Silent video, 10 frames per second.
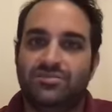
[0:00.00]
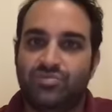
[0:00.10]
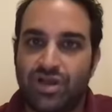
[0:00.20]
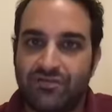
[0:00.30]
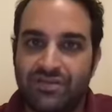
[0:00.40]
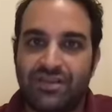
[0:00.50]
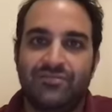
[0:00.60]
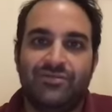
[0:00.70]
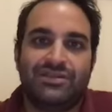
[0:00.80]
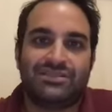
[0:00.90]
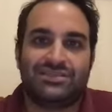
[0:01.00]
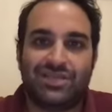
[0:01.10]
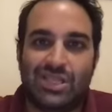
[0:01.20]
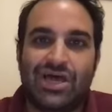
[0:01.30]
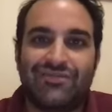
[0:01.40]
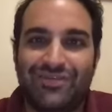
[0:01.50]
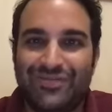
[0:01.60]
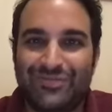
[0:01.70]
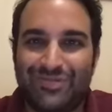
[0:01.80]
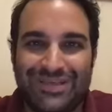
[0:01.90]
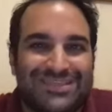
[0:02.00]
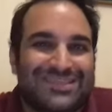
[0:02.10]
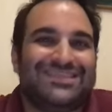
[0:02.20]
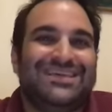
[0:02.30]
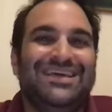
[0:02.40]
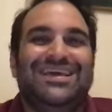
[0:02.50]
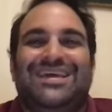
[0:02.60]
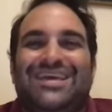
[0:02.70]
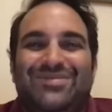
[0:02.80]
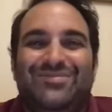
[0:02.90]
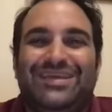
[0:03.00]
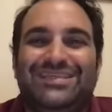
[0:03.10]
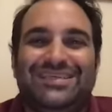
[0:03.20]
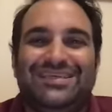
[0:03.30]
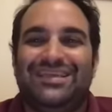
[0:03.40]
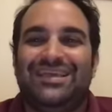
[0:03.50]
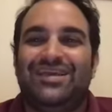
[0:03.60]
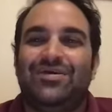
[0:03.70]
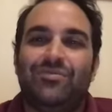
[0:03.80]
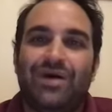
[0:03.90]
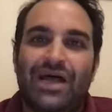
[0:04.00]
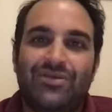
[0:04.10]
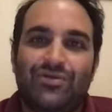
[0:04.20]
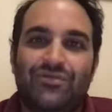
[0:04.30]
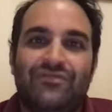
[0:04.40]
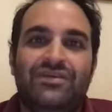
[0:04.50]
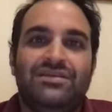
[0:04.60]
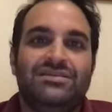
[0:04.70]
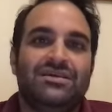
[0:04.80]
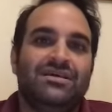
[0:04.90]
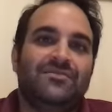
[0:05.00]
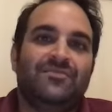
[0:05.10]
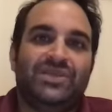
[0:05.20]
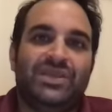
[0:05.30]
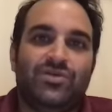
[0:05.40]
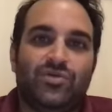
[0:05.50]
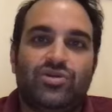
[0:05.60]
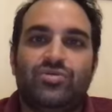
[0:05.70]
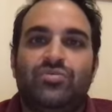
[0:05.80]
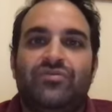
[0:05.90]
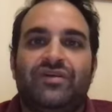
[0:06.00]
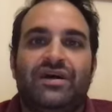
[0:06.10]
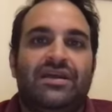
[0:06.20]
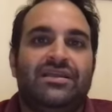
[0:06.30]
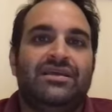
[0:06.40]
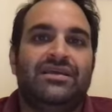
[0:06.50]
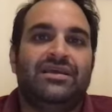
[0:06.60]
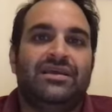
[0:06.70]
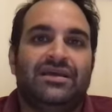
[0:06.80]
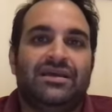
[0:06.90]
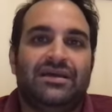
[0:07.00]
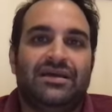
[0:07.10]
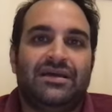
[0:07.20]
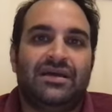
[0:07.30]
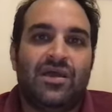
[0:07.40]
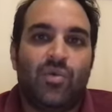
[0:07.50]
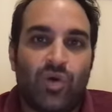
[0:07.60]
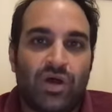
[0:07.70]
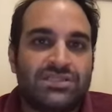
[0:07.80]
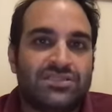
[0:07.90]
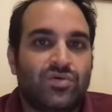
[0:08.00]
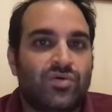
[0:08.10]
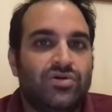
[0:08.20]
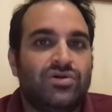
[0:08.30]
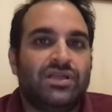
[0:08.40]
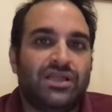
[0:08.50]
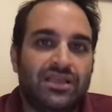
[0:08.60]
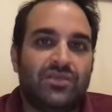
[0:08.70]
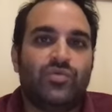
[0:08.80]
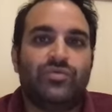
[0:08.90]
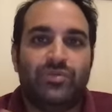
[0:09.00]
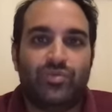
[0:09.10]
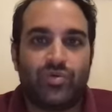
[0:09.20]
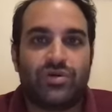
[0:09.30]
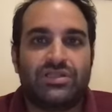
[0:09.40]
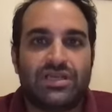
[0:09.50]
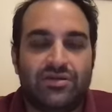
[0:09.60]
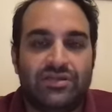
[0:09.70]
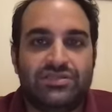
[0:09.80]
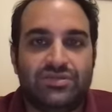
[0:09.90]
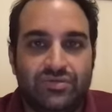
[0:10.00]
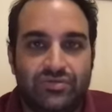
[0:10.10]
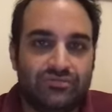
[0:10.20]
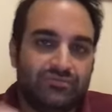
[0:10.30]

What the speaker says: private databases, a lot of different places, and basically combine all of these in order to provide a one score that then would be broken down into